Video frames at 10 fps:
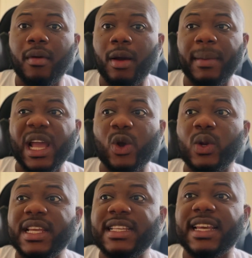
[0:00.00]
my
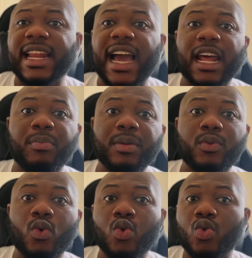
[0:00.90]
colleagues and other
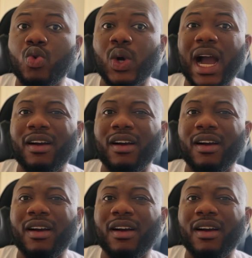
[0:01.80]
people who